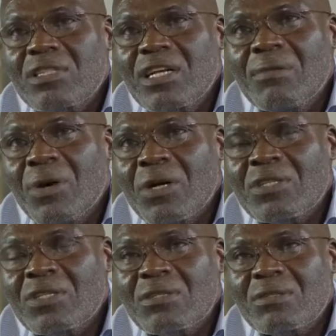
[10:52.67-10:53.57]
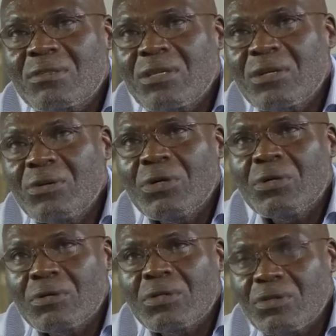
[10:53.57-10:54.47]
3 months
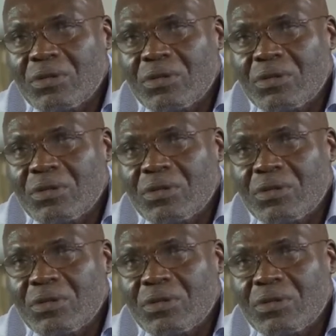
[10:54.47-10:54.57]
ago.